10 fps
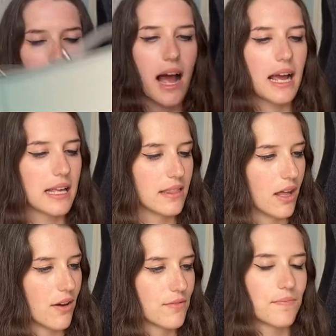I
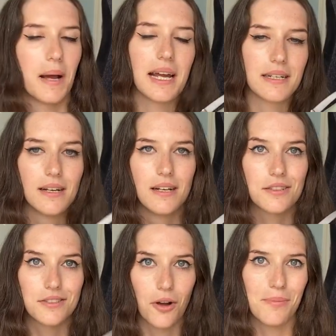love mine
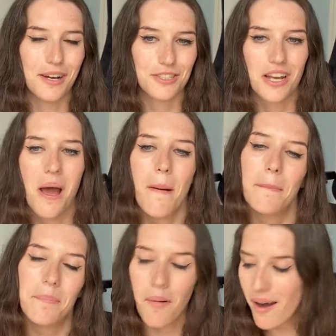so much,
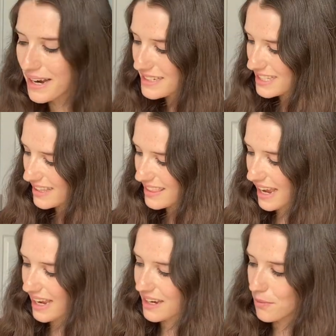but
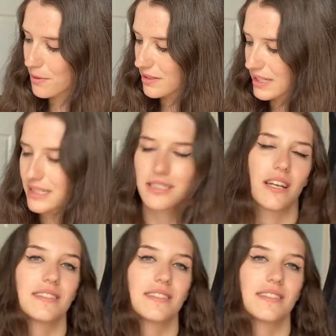they released